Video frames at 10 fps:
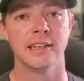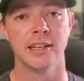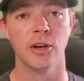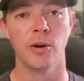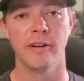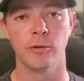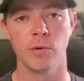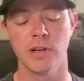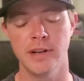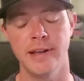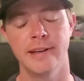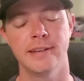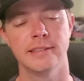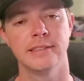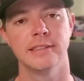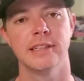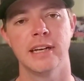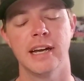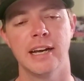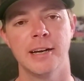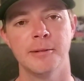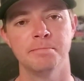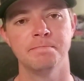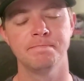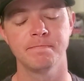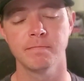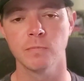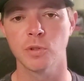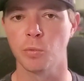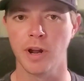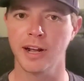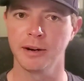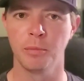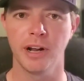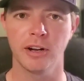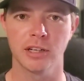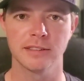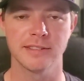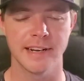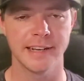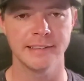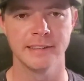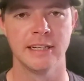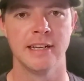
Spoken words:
Hello everyone. So we're not going to break cards today.